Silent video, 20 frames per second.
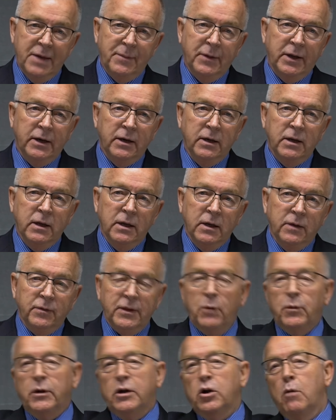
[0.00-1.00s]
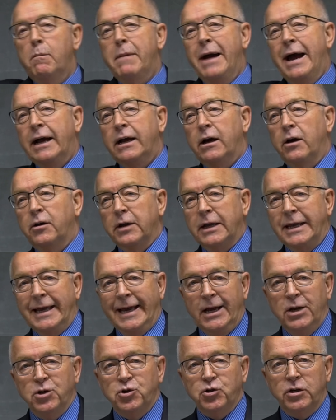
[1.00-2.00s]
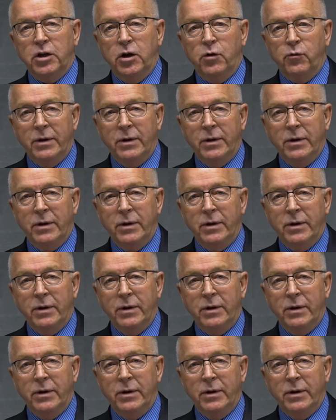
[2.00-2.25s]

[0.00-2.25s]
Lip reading: And they would go back on occasion and